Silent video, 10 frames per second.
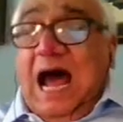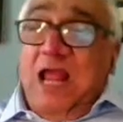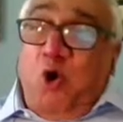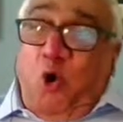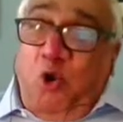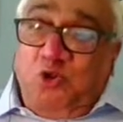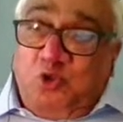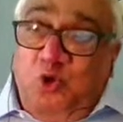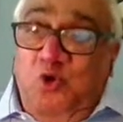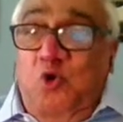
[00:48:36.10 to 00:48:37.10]
I
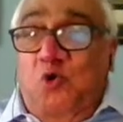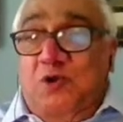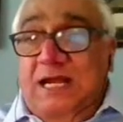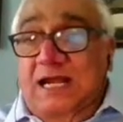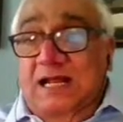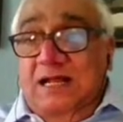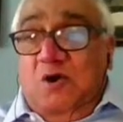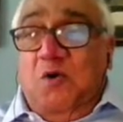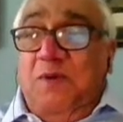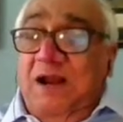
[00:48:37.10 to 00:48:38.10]
also noted
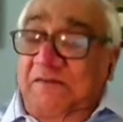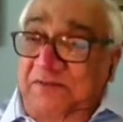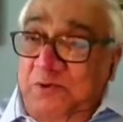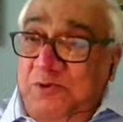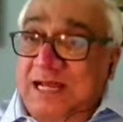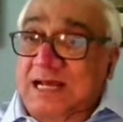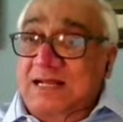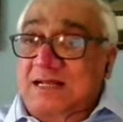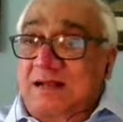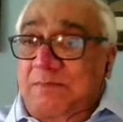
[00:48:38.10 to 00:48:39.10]
over a few
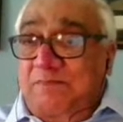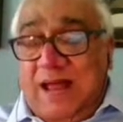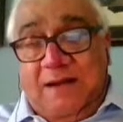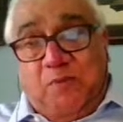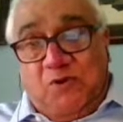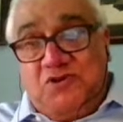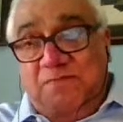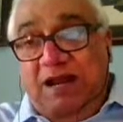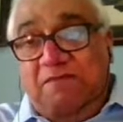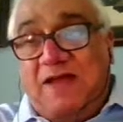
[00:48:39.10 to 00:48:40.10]
years, and
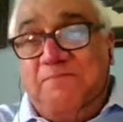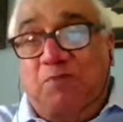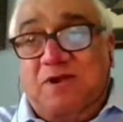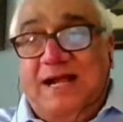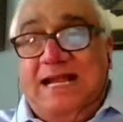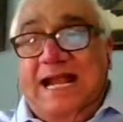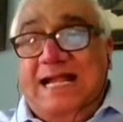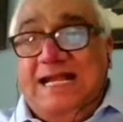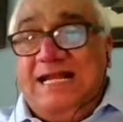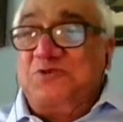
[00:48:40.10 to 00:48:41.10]
possibly if I put a
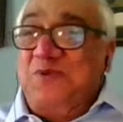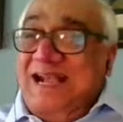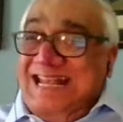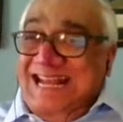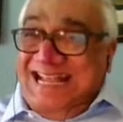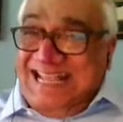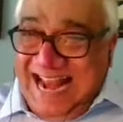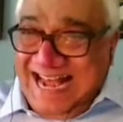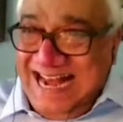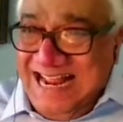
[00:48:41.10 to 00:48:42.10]
date, it is
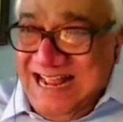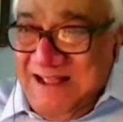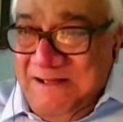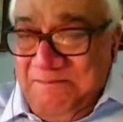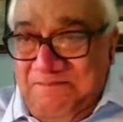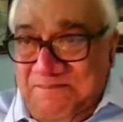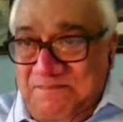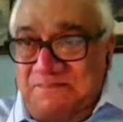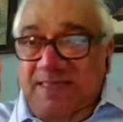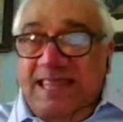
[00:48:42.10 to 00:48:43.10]
2010,
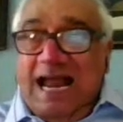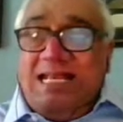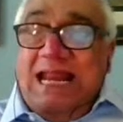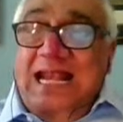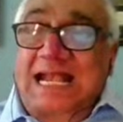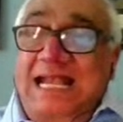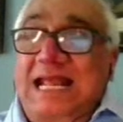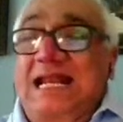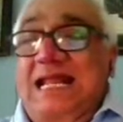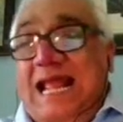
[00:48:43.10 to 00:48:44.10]
that
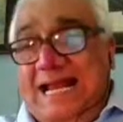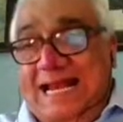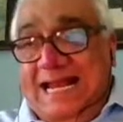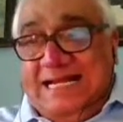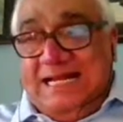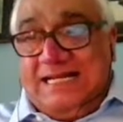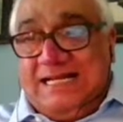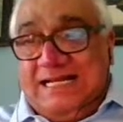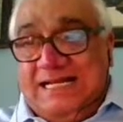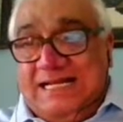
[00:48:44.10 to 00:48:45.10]
Indian elite
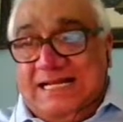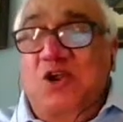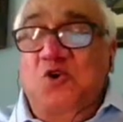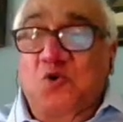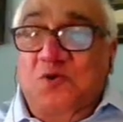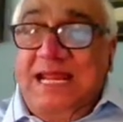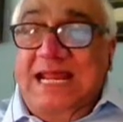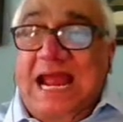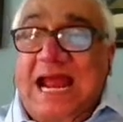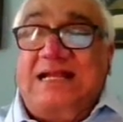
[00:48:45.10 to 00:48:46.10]
started
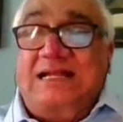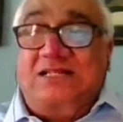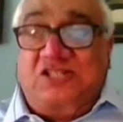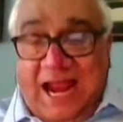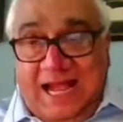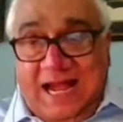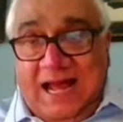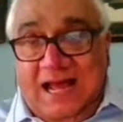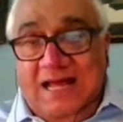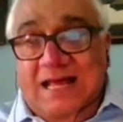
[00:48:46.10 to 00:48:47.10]
looking at
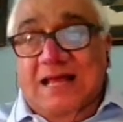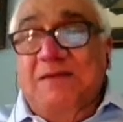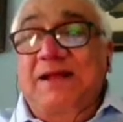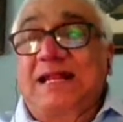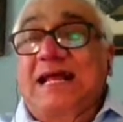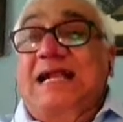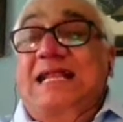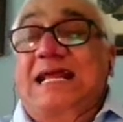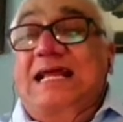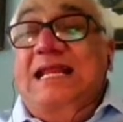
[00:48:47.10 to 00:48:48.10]
China with a
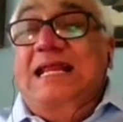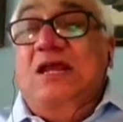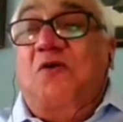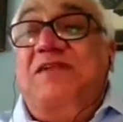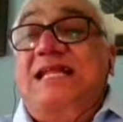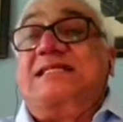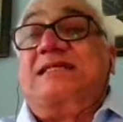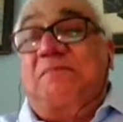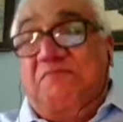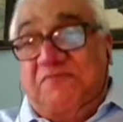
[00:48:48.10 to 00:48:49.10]
degree of
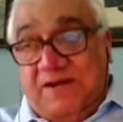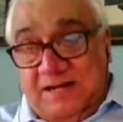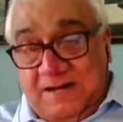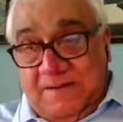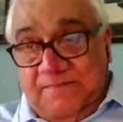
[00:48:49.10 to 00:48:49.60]
discomfort.